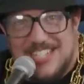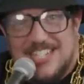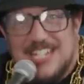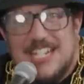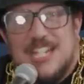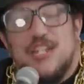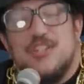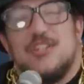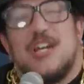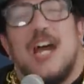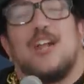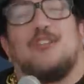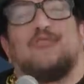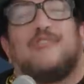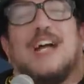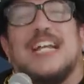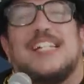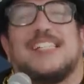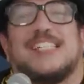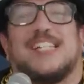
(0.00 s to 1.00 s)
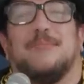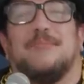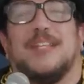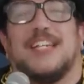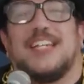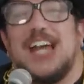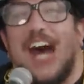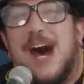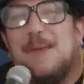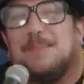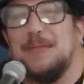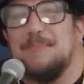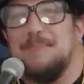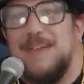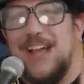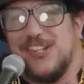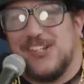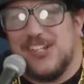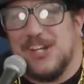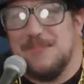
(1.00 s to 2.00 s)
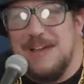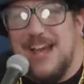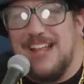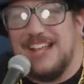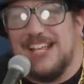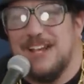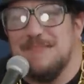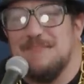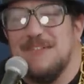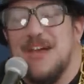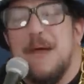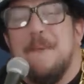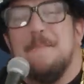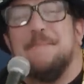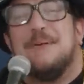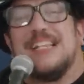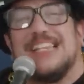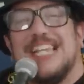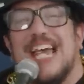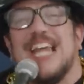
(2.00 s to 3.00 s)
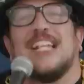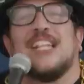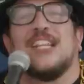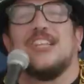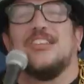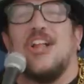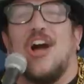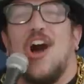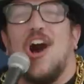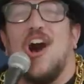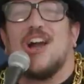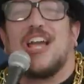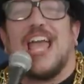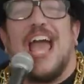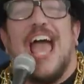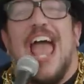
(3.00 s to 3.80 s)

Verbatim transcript: Yes, you got to write something complimentary about them, but then log